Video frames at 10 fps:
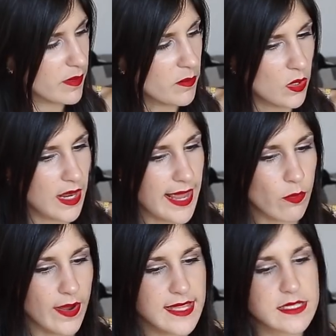bit more
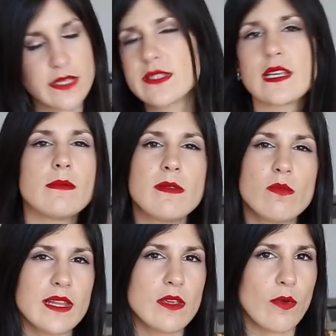lightweight, so it's gonna be
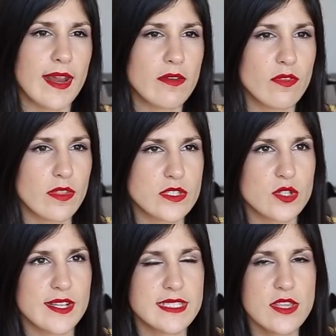really great for those
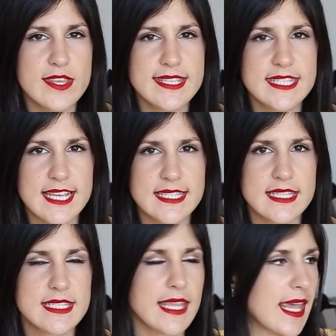transition
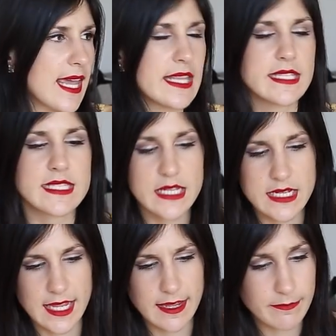seasons here in
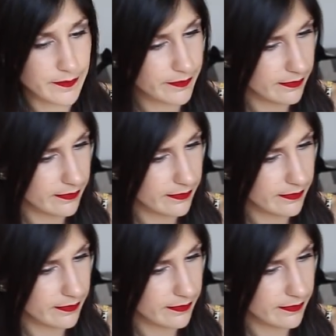Sydney.